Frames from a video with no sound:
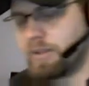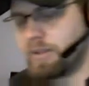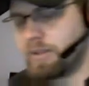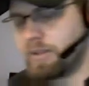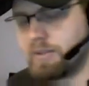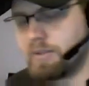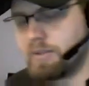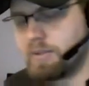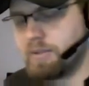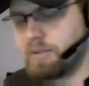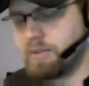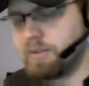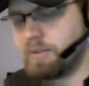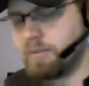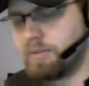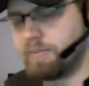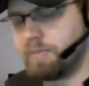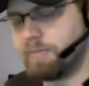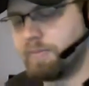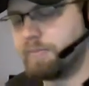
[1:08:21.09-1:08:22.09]

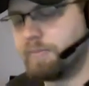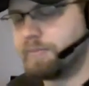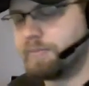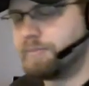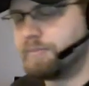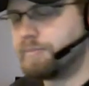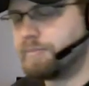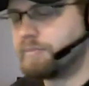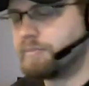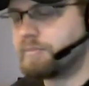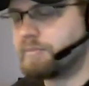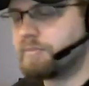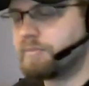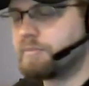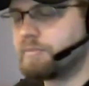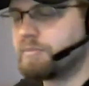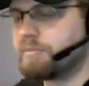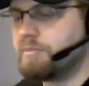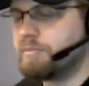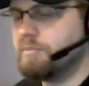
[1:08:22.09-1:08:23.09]

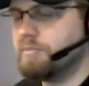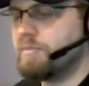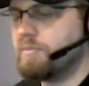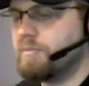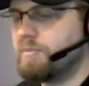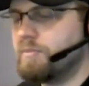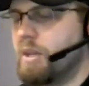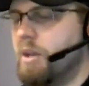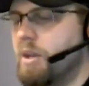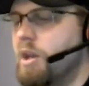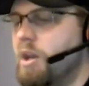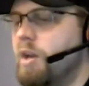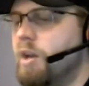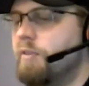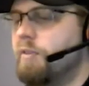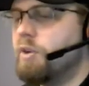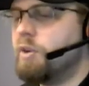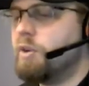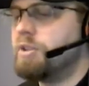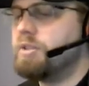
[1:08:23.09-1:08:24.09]

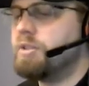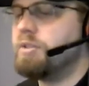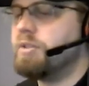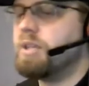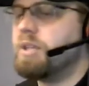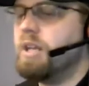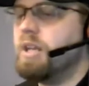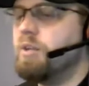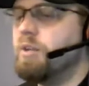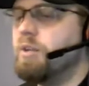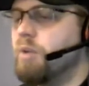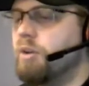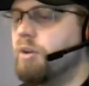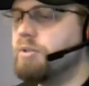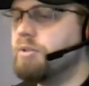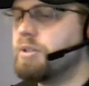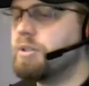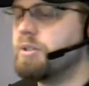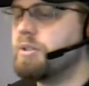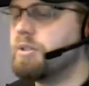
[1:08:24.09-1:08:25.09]
7/4
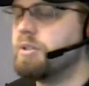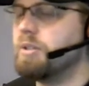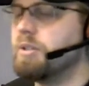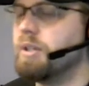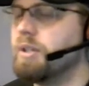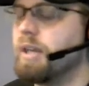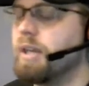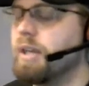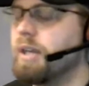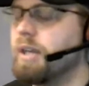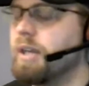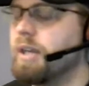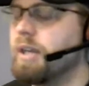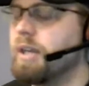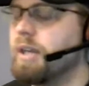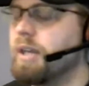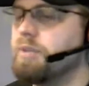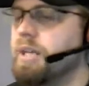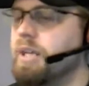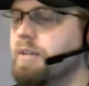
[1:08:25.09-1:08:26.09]
legendary enchantment
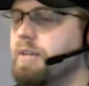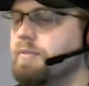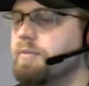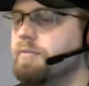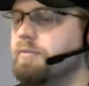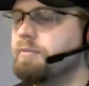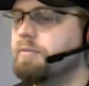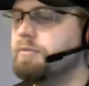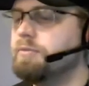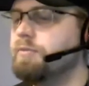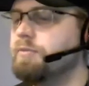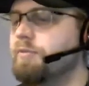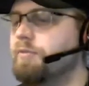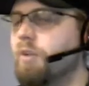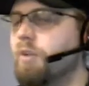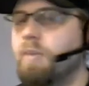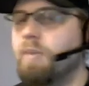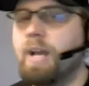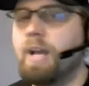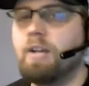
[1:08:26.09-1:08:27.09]
creature
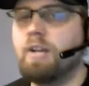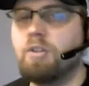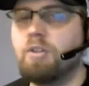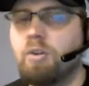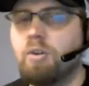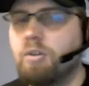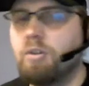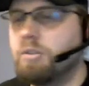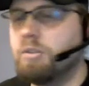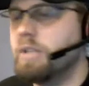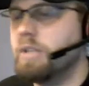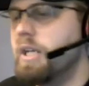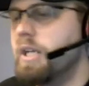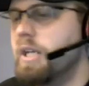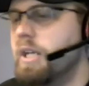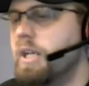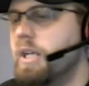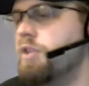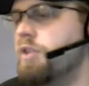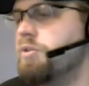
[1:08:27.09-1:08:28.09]
god. He's
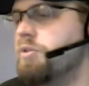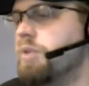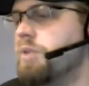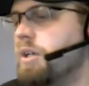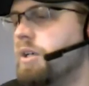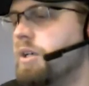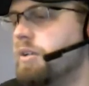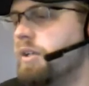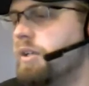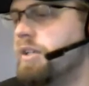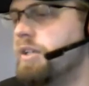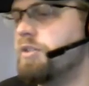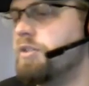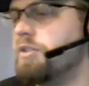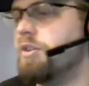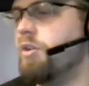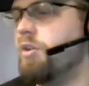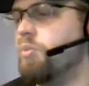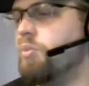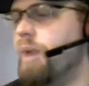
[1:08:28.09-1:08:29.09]
indestructible as
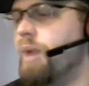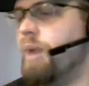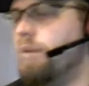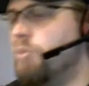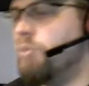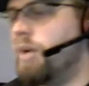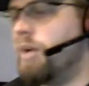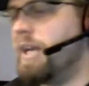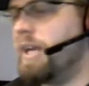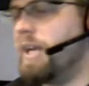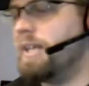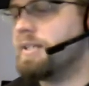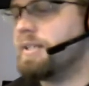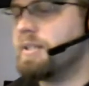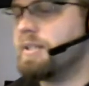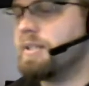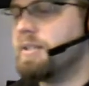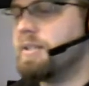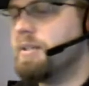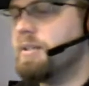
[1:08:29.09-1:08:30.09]
long as your devotion
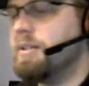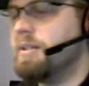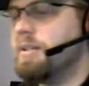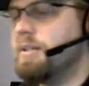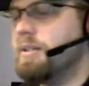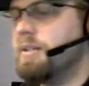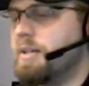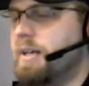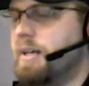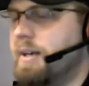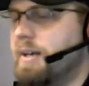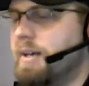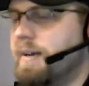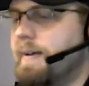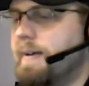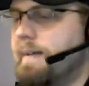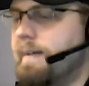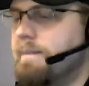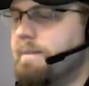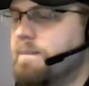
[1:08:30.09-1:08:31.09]
to red and
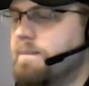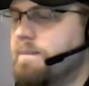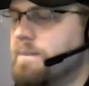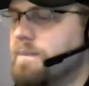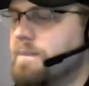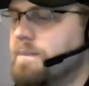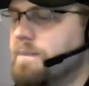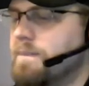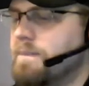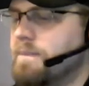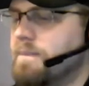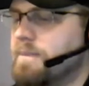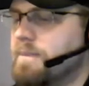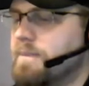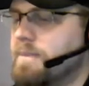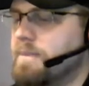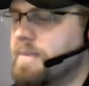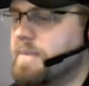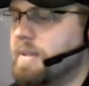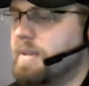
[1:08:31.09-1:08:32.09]
white is
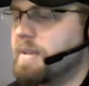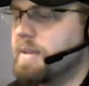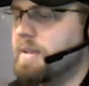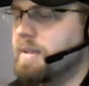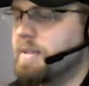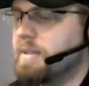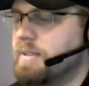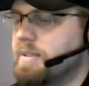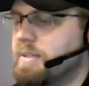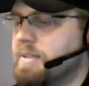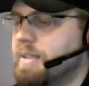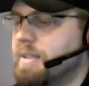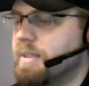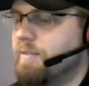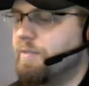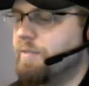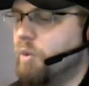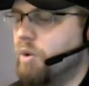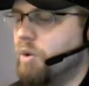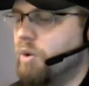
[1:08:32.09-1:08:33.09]
less than 7.
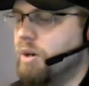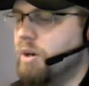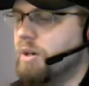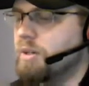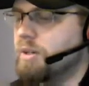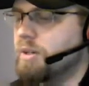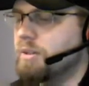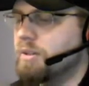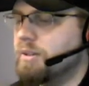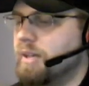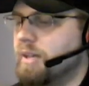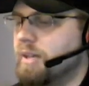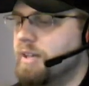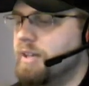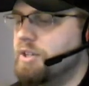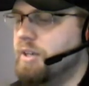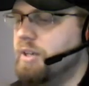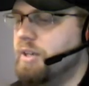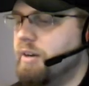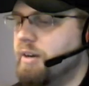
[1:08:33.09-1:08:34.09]
Eros
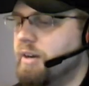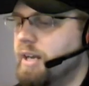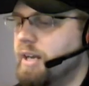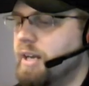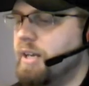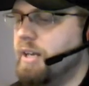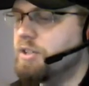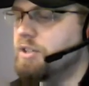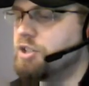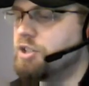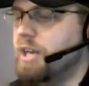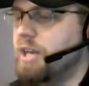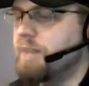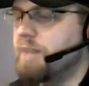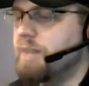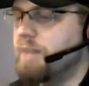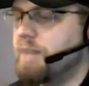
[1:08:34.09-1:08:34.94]
isn't a creature.